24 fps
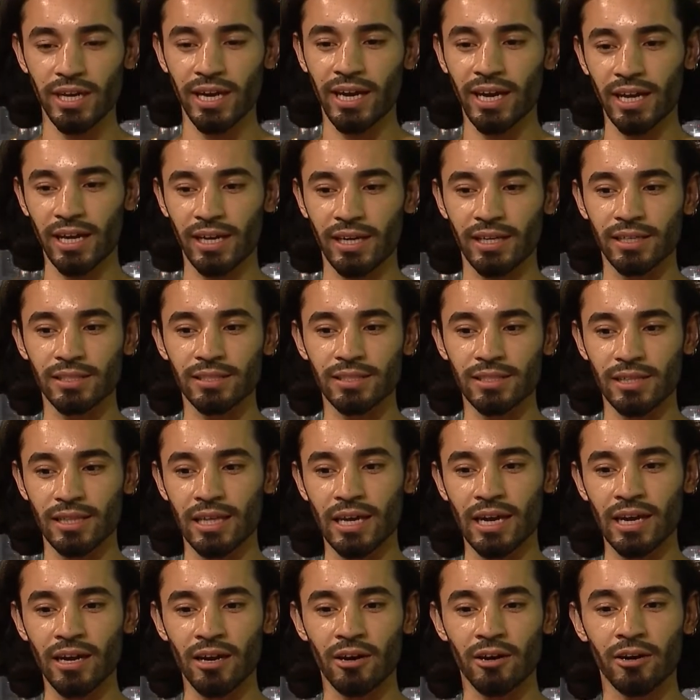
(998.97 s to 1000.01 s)
and
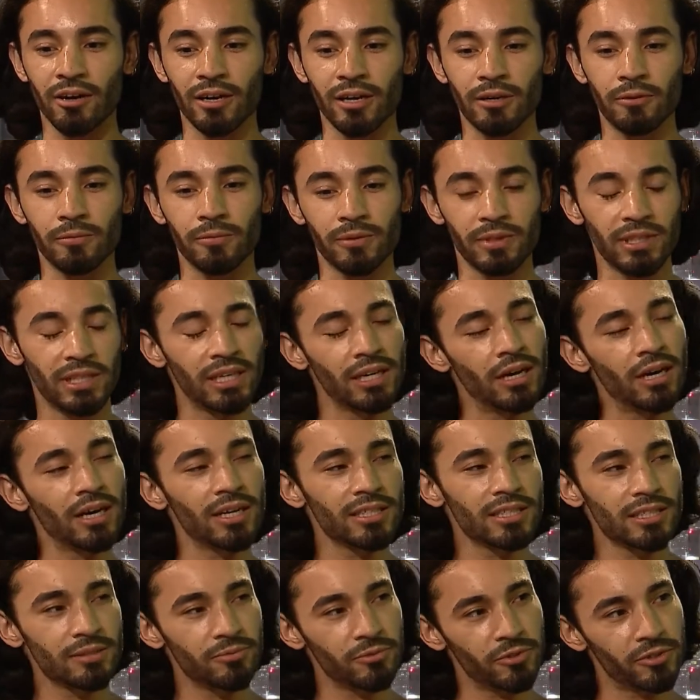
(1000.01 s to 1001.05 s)
they are a really
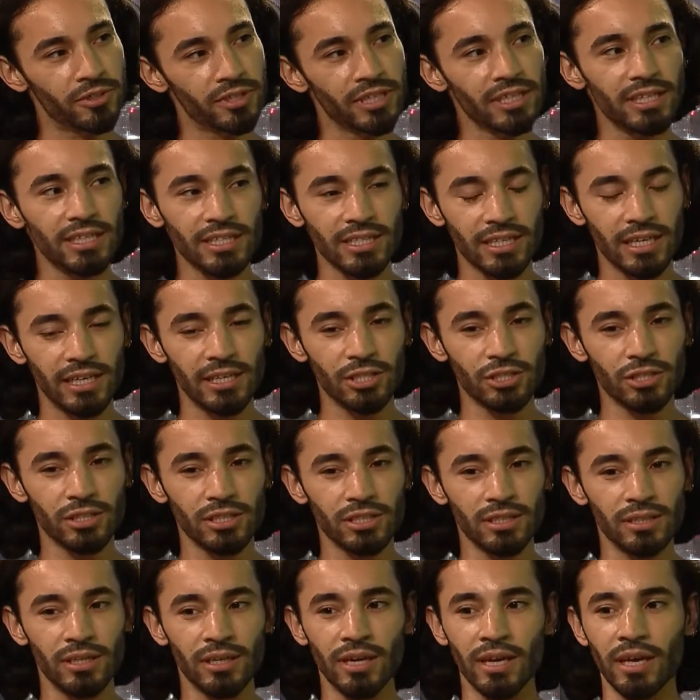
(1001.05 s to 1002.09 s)
awesome
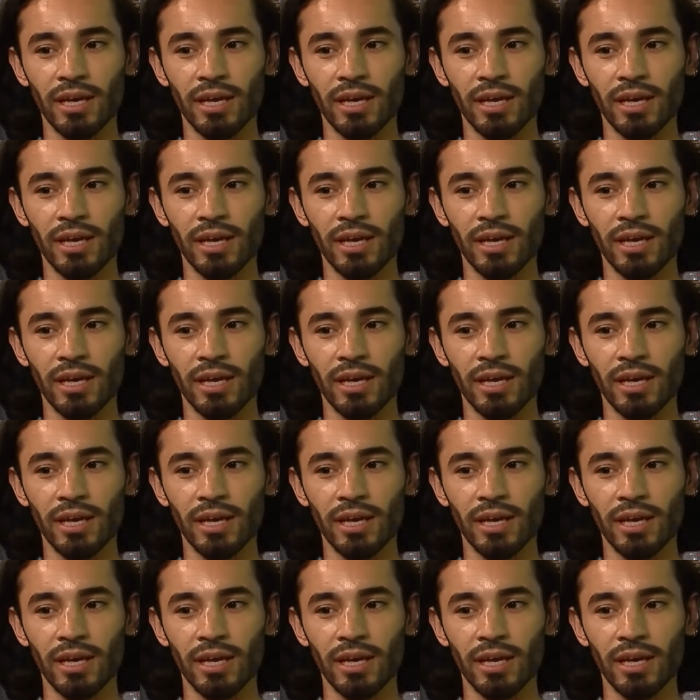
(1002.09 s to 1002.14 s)
organization